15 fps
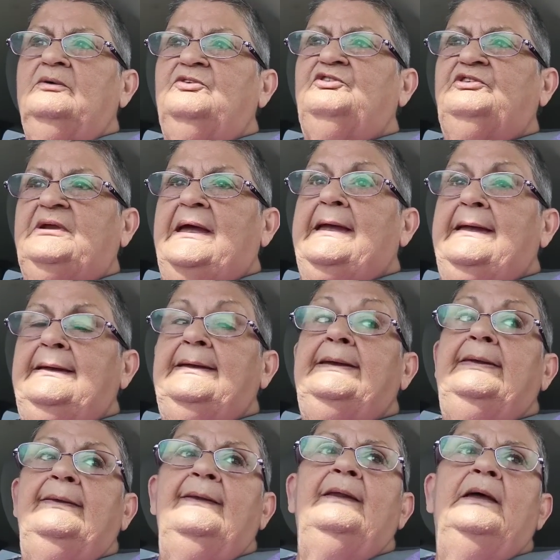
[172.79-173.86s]

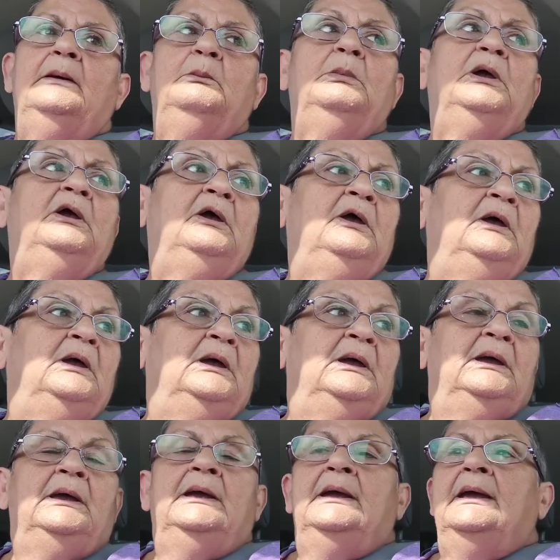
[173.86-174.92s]
staying in them,
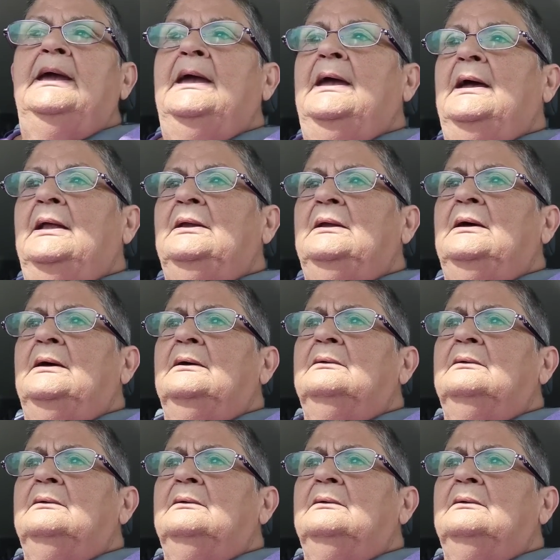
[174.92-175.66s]
and